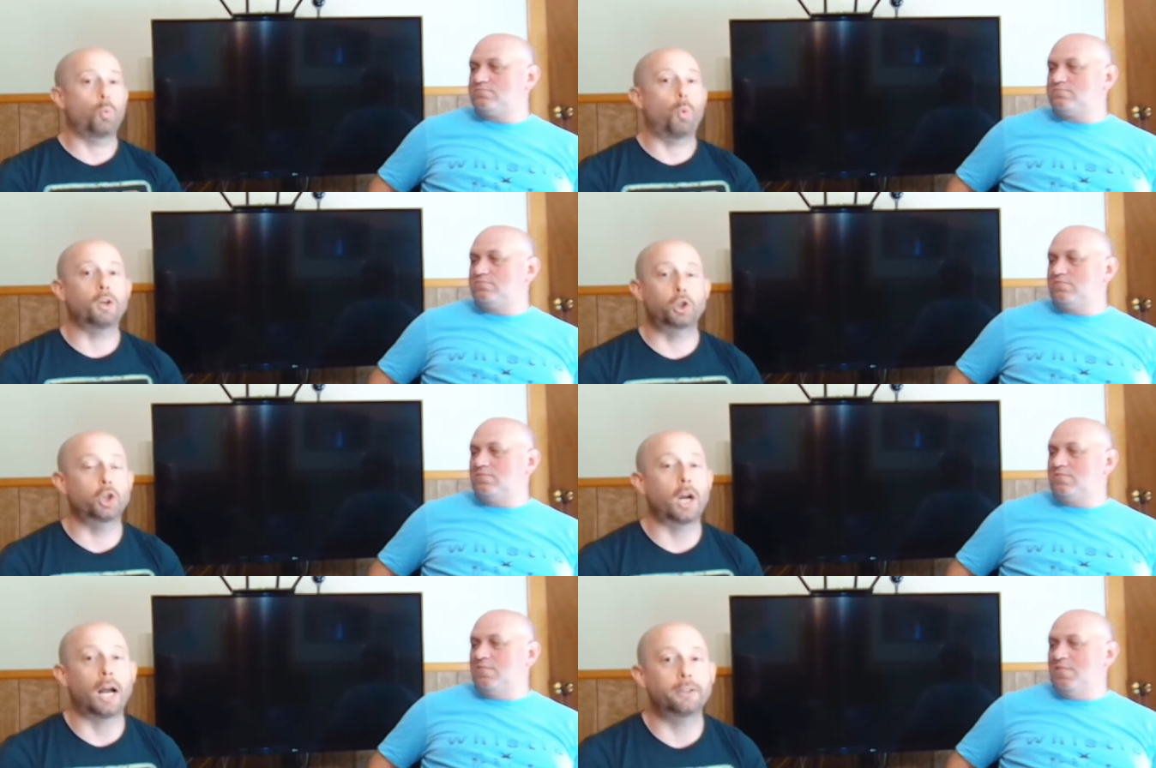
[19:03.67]
Speaker 1: What
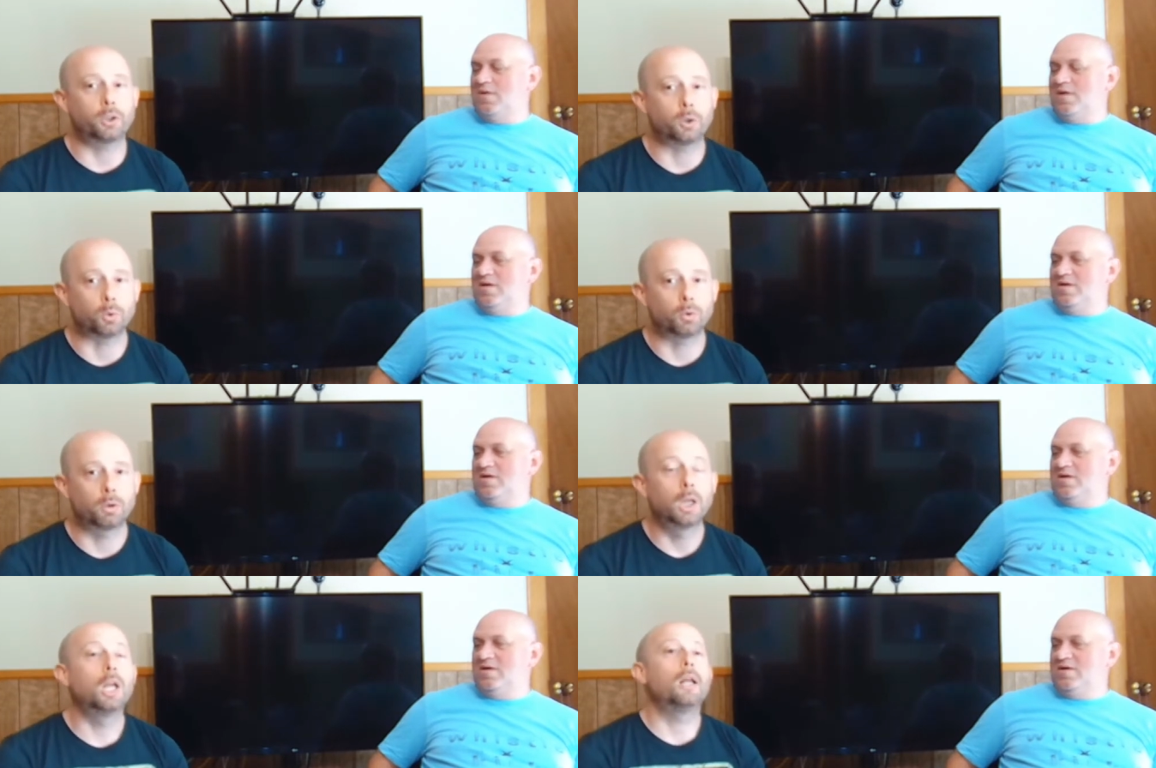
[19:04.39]
should I do?
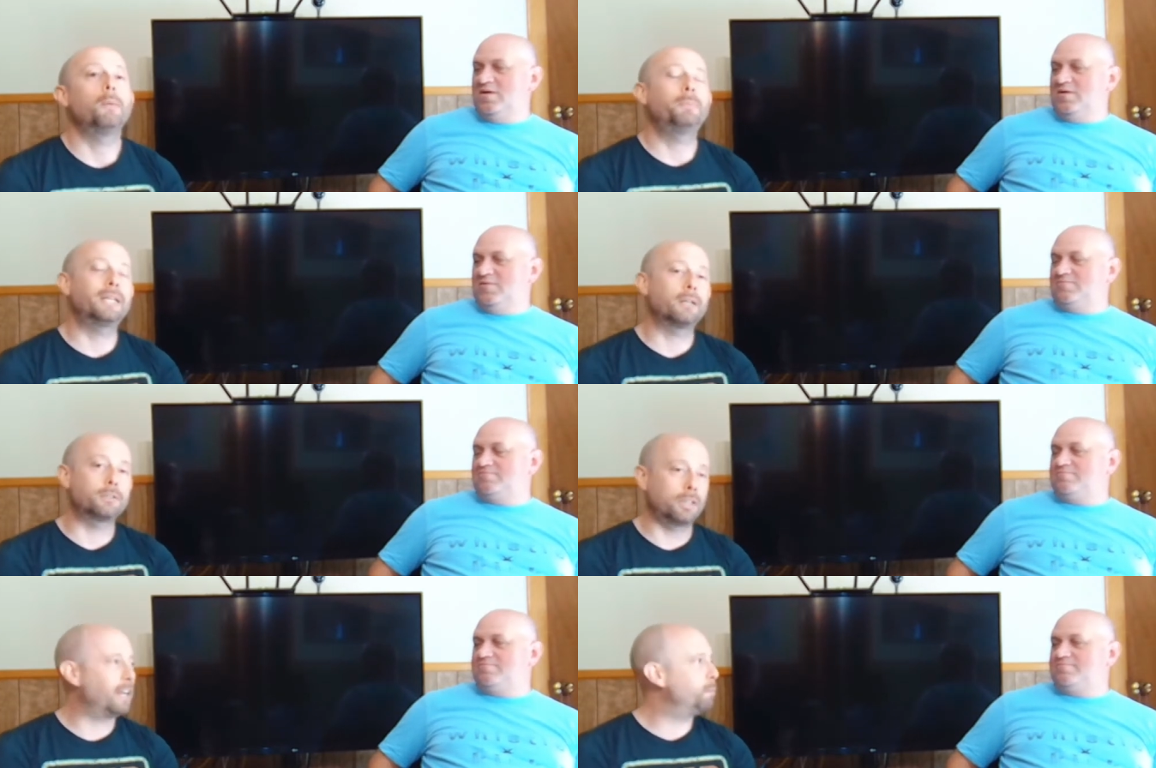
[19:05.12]

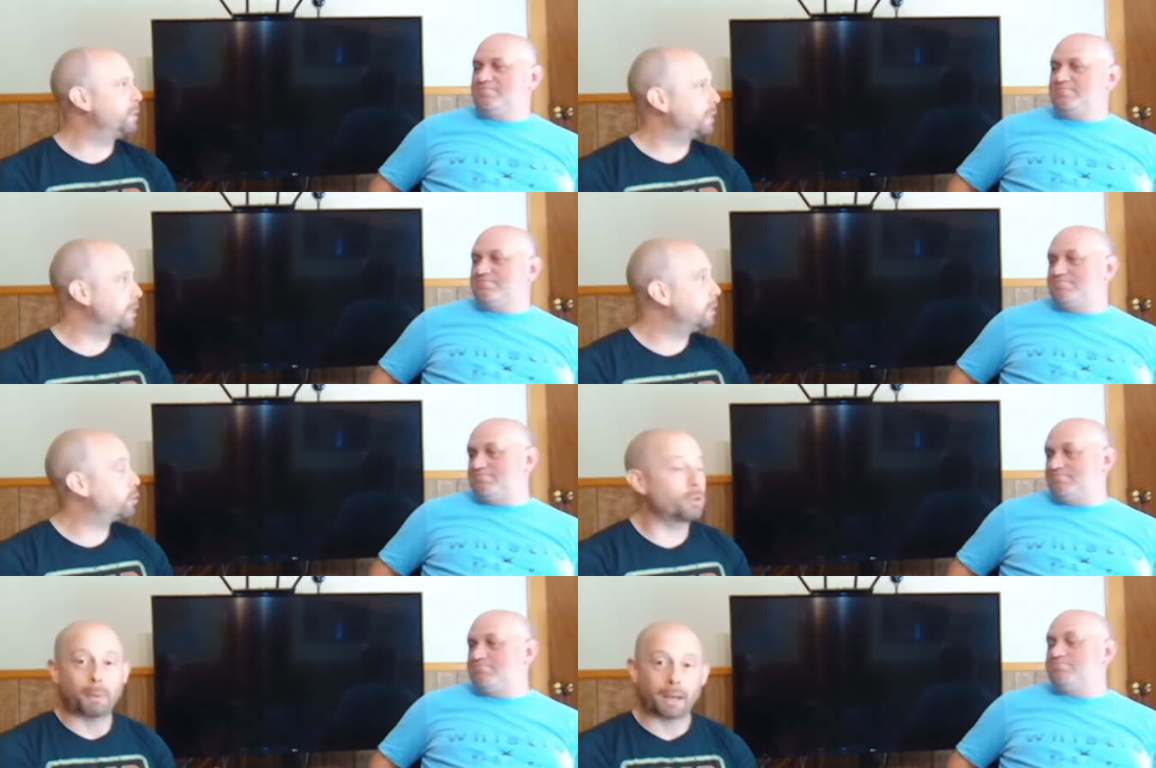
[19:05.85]
Because they have been
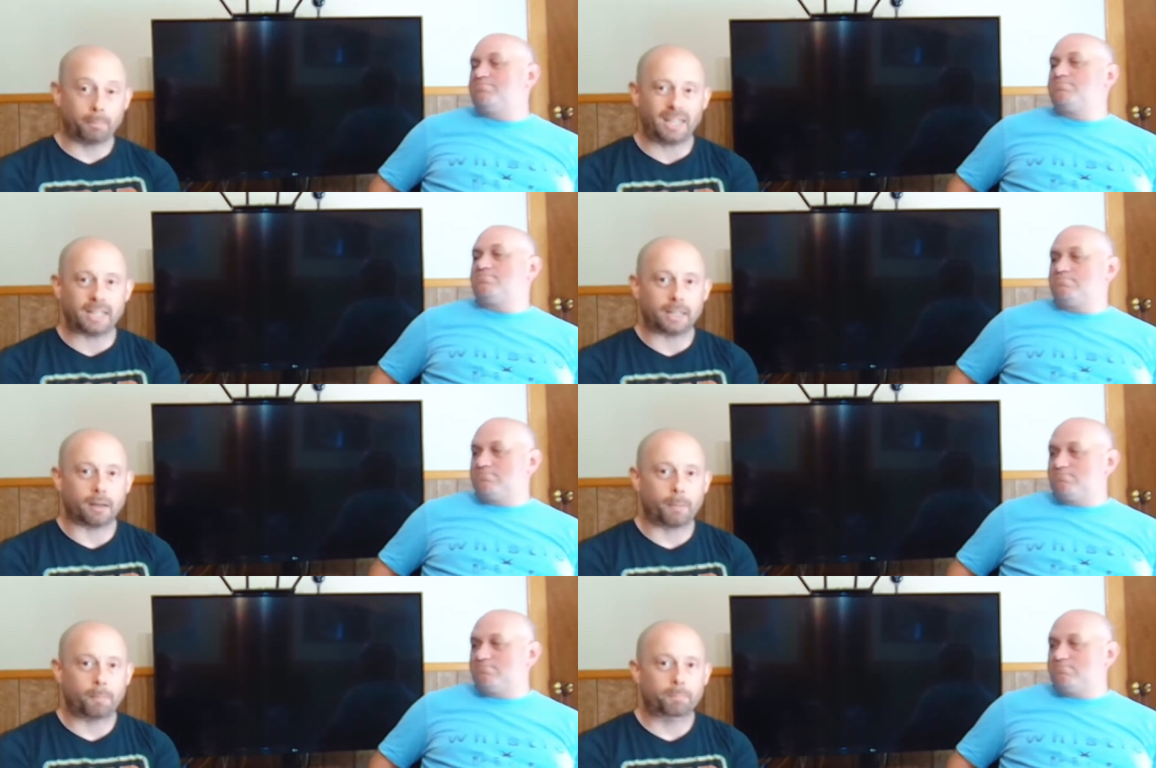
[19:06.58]
conditioned by
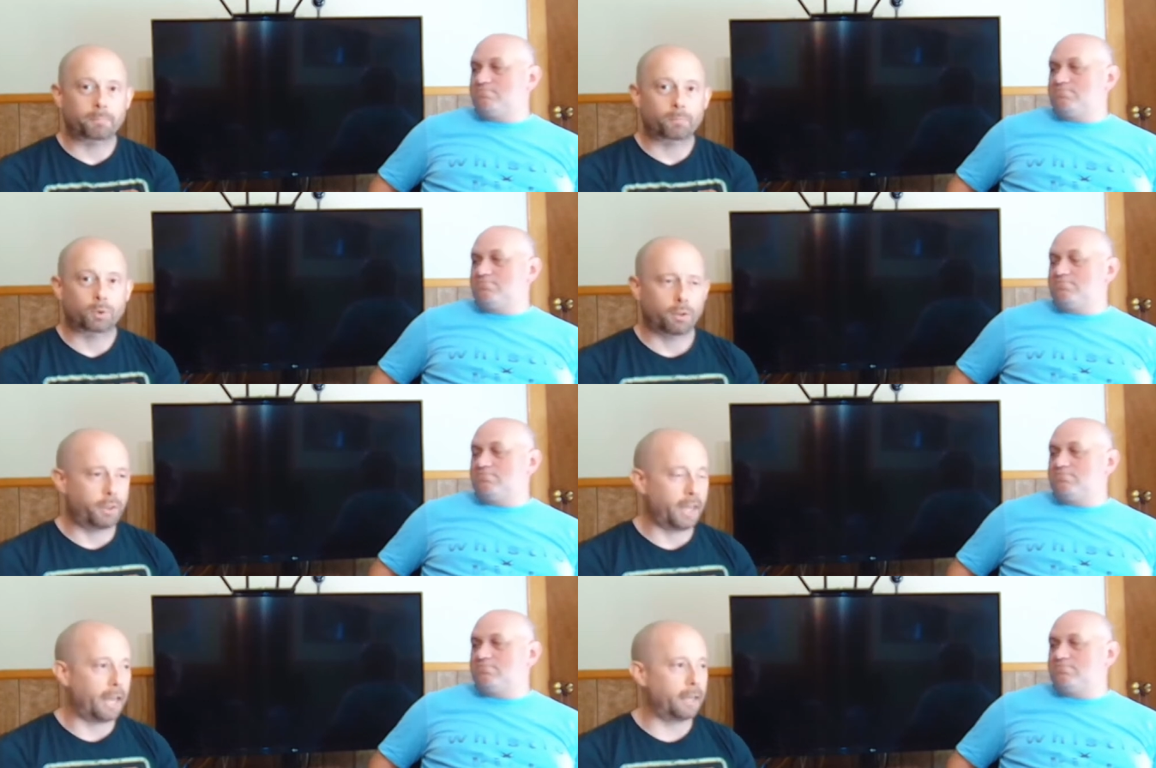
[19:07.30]
media
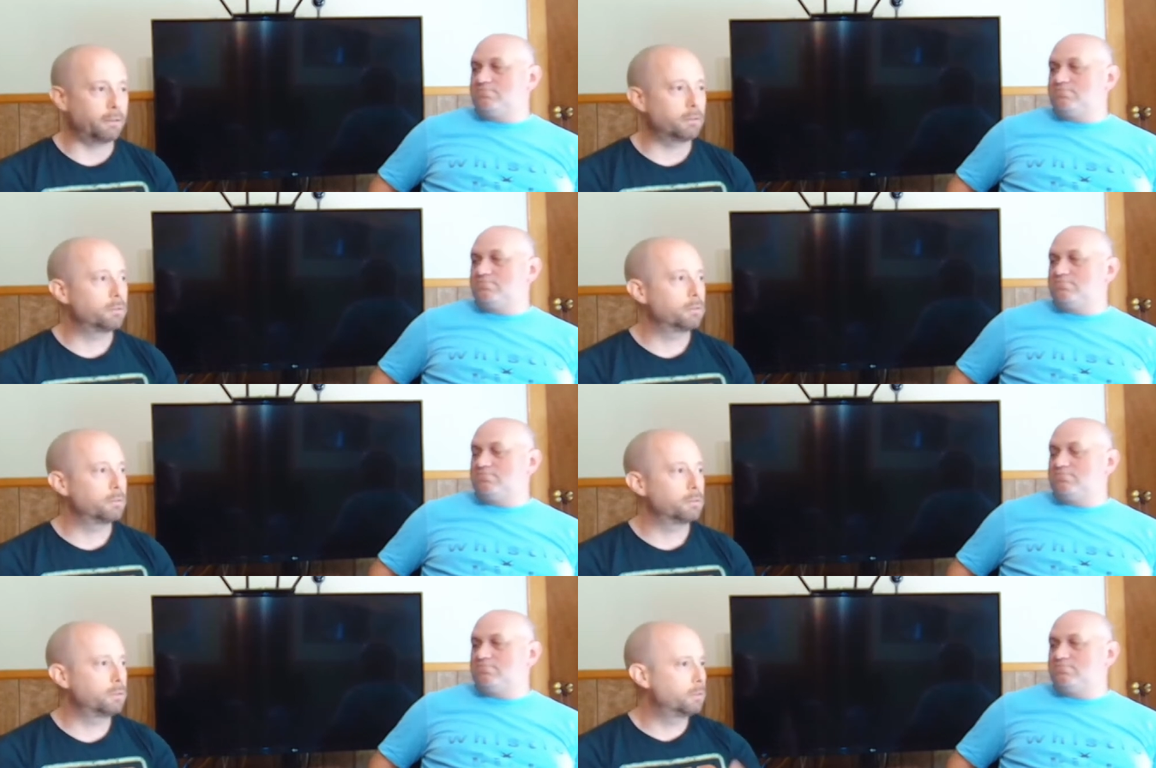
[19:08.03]
that
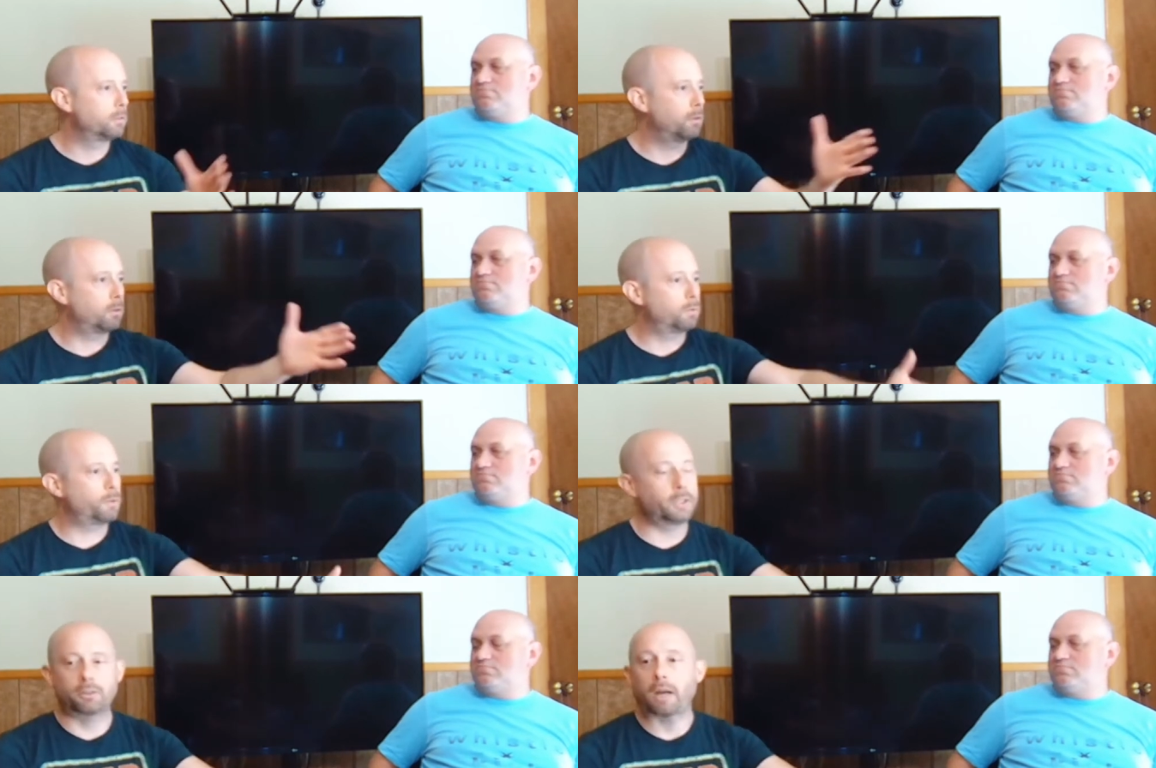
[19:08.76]

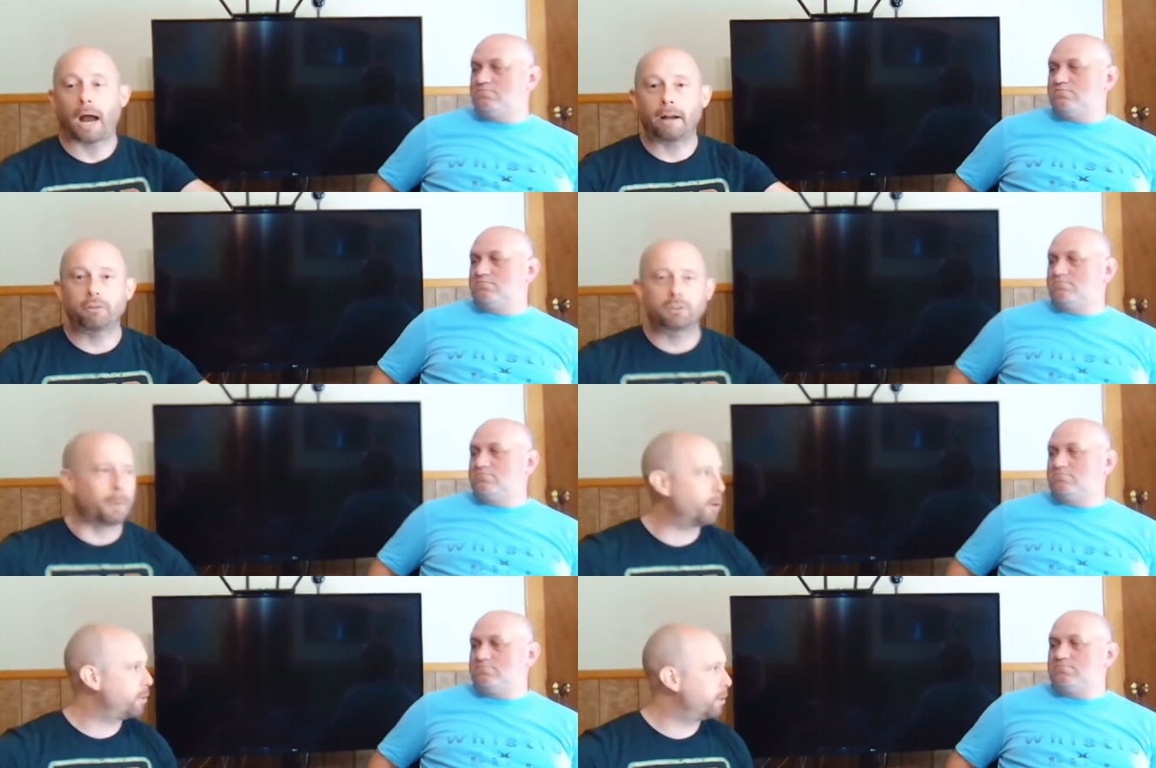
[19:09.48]
this style is
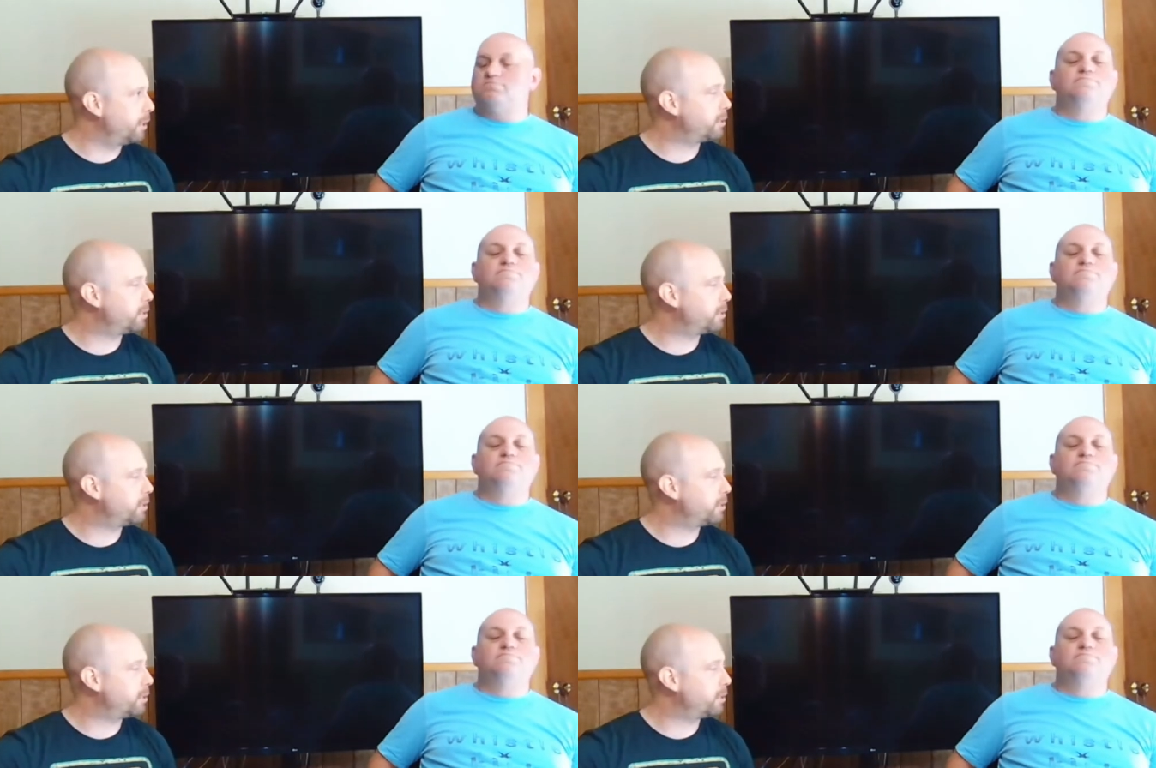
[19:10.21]
better than